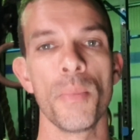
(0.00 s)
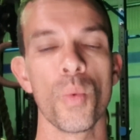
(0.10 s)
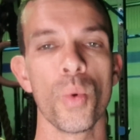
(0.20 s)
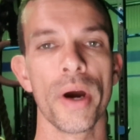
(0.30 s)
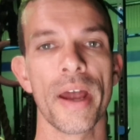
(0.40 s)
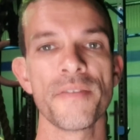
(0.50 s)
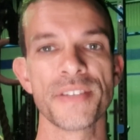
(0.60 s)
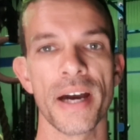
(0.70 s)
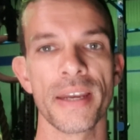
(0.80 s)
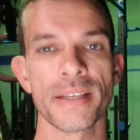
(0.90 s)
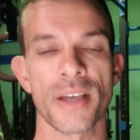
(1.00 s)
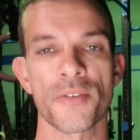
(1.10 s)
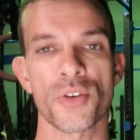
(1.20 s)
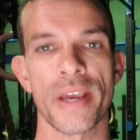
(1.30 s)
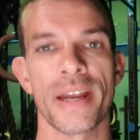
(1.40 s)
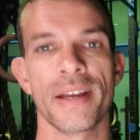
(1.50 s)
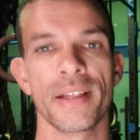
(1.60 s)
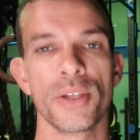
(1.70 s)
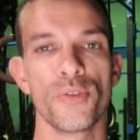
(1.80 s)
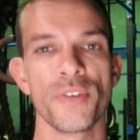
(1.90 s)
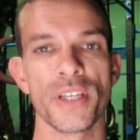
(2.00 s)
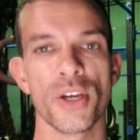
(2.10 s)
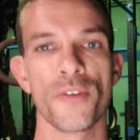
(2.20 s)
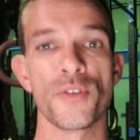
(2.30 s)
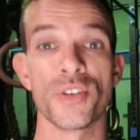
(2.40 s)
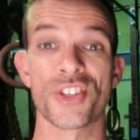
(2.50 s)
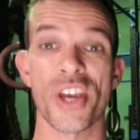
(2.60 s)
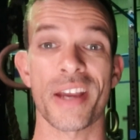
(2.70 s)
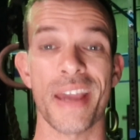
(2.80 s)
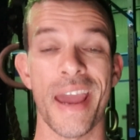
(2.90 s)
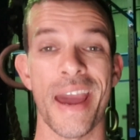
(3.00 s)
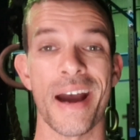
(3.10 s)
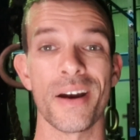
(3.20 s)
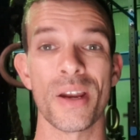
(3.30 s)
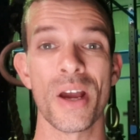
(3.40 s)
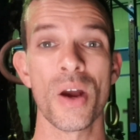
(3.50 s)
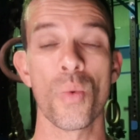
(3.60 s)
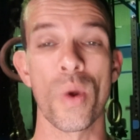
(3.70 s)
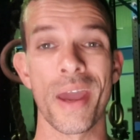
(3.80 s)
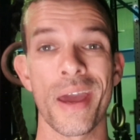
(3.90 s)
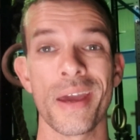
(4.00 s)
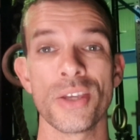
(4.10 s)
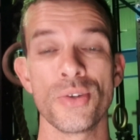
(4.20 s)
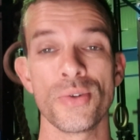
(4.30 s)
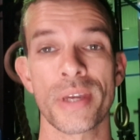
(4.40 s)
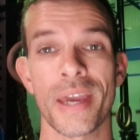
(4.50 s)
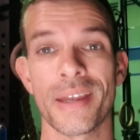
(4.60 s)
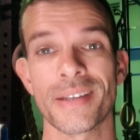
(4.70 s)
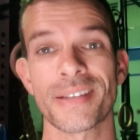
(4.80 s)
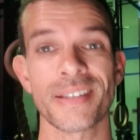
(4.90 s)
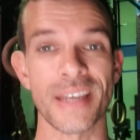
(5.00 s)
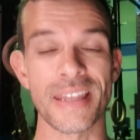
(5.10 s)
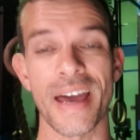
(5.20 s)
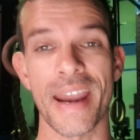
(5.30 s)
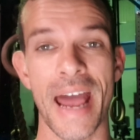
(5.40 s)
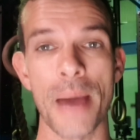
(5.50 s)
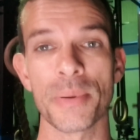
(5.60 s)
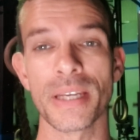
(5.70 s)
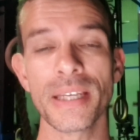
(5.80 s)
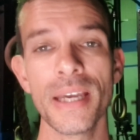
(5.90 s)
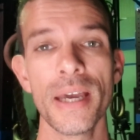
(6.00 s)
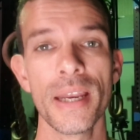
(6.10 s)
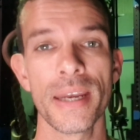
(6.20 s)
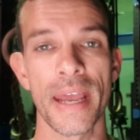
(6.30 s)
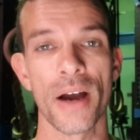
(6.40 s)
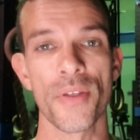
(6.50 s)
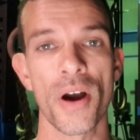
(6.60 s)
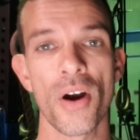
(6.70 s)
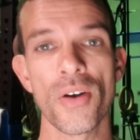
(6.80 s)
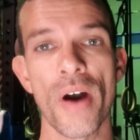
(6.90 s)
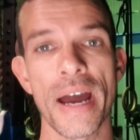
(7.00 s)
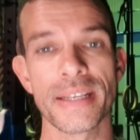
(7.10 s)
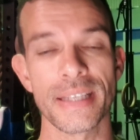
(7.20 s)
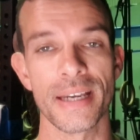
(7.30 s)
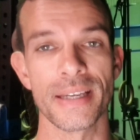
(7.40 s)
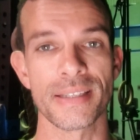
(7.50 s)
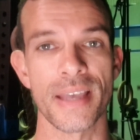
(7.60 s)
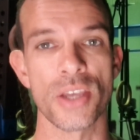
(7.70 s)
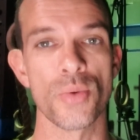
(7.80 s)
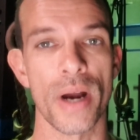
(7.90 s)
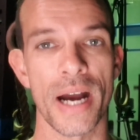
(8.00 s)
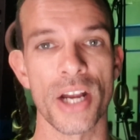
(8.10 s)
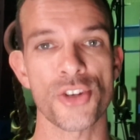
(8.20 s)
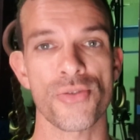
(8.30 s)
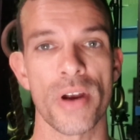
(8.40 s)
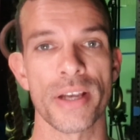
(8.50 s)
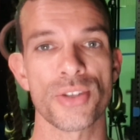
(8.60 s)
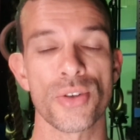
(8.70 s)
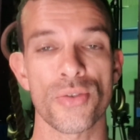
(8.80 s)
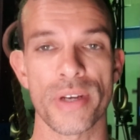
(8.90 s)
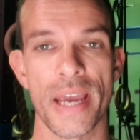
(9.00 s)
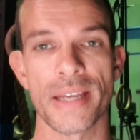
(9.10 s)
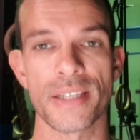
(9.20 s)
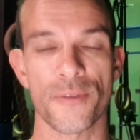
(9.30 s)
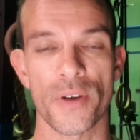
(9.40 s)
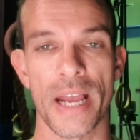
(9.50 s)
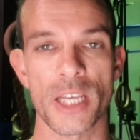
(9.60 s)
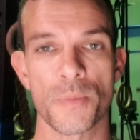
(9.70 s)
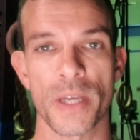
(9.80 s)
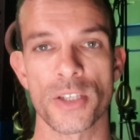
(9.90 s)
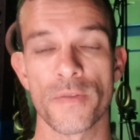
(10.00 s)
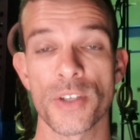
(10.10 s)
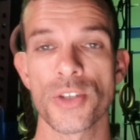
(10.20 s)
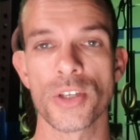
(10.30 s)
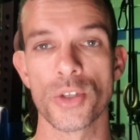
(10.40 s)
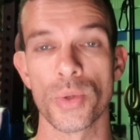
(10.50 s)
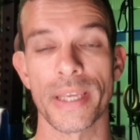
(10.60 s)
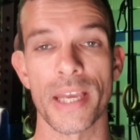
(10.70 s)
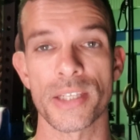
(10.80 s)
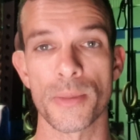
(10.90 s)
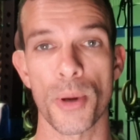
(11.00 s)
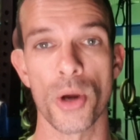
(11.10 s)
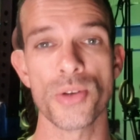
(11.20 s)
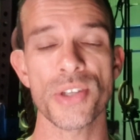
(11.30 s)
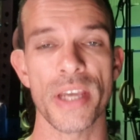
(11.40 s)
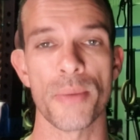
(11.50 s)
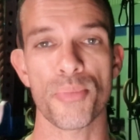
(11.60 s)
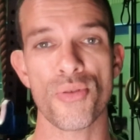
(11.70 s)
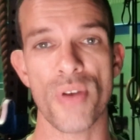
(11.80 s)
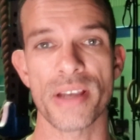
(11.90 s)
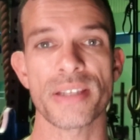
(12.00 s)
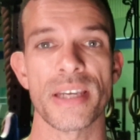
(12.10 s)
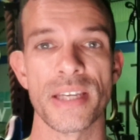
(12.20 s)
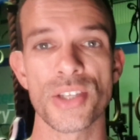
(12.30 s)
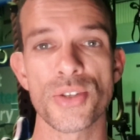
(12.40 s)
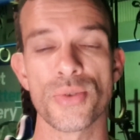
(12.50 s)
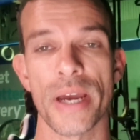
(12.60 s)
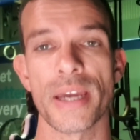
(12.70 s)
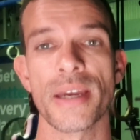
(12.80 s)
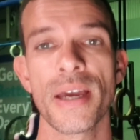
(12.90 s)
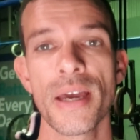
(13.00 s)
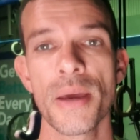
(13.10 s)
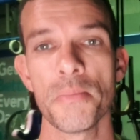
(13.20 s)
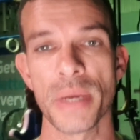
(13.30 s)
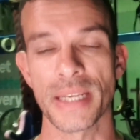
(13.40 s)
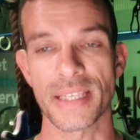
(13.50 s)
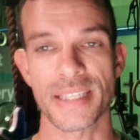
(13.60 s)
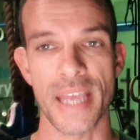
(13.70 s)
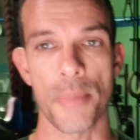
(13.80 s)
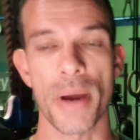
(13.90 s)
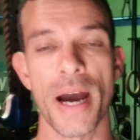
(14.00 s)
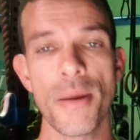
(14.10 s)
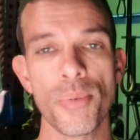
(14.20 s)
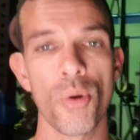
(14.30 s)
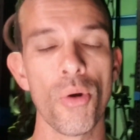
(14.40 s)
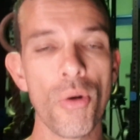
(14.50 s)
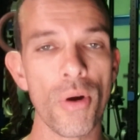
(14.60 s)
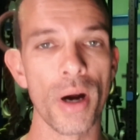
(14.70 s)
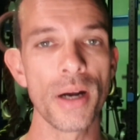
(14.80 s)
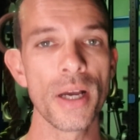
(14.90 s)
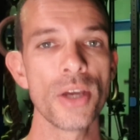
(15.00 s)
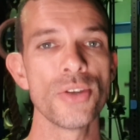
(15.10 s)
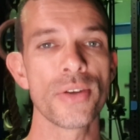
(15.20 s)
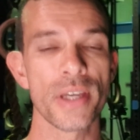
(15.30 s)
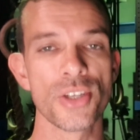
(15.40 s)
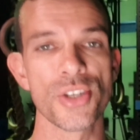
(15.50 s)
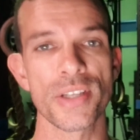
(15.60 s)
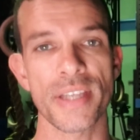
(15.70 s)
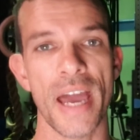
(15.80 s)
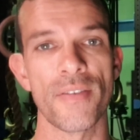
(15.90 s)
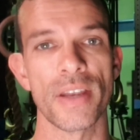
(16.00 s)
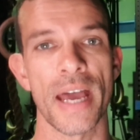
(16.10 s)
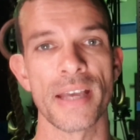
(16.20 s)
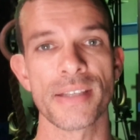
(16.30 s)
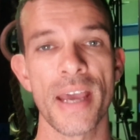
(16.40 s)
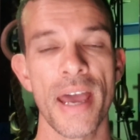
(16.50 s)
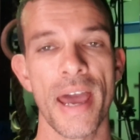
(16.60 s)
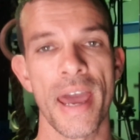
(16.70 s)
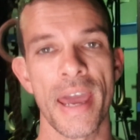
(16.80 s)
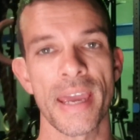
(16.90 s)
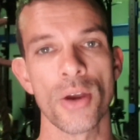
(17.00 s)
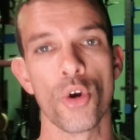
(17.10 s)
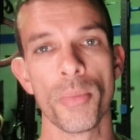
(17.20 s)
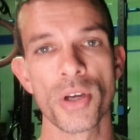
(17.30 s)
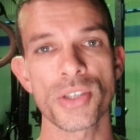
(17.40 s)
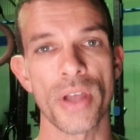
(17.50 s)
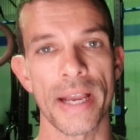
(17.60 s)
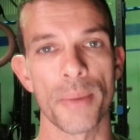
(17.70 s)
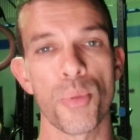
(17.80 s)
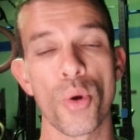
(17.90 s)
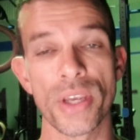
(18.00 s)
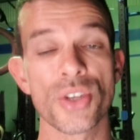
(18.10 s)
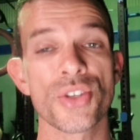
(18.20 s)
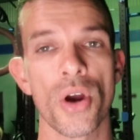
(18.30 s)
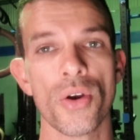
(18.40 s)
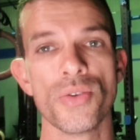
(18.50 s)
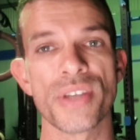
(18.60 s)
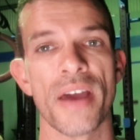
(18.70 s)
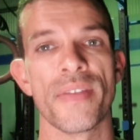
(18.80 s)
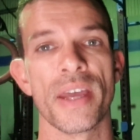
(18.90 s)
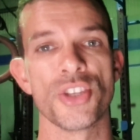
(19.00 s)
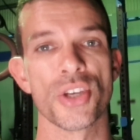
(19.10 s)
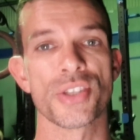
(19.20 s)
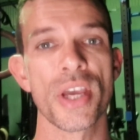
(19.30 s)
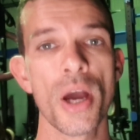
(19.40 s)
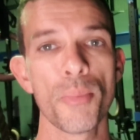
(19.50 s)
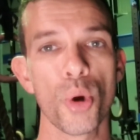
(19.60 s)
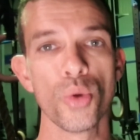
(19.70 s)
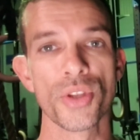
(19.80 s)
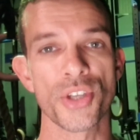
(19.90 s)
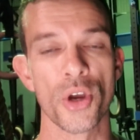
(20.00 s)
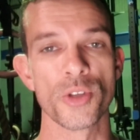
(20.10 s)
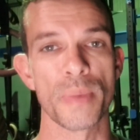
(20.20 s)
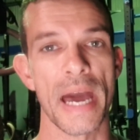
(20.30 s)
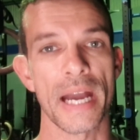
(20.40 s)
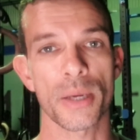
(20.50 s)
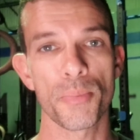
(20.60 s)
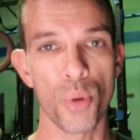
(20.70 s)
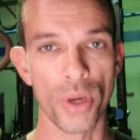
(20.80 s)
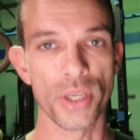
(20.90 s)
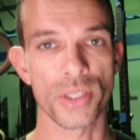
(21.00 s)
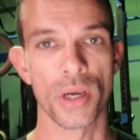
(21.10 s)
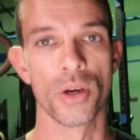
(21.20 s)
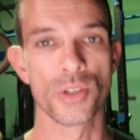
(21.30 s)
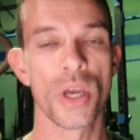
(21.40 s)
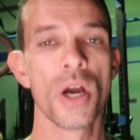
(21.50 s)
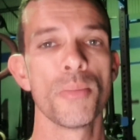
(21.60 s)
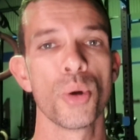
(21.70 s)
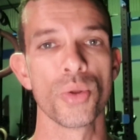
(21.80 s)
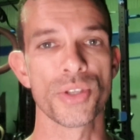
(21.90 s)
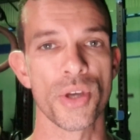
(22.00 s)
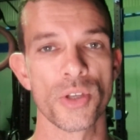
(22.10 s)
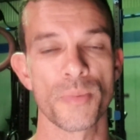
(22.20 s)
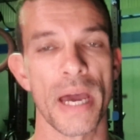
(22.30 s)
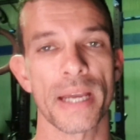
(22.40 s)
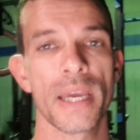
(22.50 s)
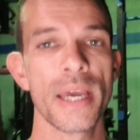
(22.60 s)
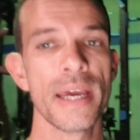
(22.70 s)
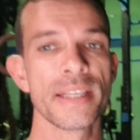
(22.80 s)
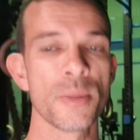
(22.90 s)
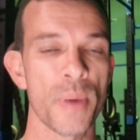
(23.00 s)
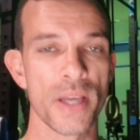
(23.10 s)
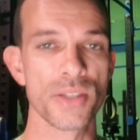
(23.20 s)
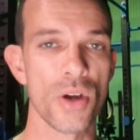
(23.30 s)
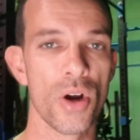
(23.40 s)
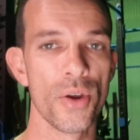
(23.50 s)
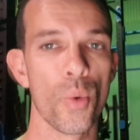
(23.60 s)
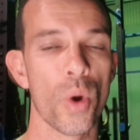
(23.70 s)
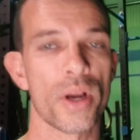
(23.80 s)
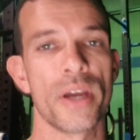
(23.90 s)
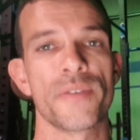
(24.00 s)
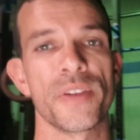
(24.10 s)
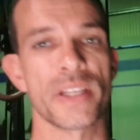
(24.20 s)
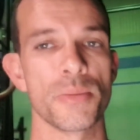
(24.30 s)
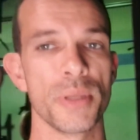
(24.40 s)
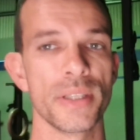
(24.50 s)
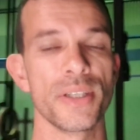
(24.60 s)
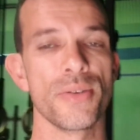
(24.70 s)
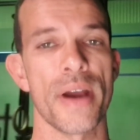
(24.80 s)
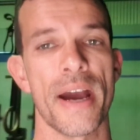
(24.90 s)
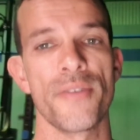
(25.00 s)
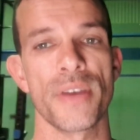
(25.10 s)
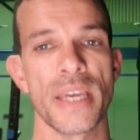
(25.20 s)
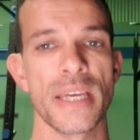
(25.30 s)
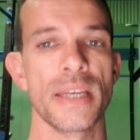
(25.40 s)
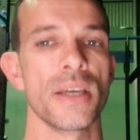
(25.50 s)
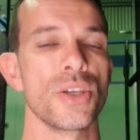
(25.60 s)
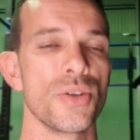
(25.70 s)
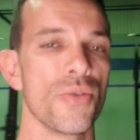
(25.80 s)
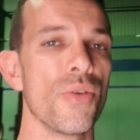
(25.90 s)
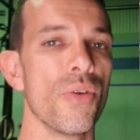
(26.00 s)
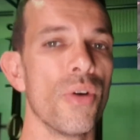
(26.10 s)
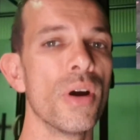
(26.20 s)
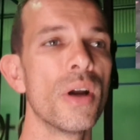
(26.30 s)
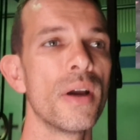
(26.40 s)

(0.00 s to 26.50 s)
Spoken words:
What I've done is I've created a little video for you to check out where you can see that happening. Now, the whole idea is that you are trying to create different aspects of this. You can do it against a post and press into a mini step up, or you can just have it as almost like a point your toes and then just pull the toes back, point your toes, pull the toes back. It depends on what kind of flexibility you have in your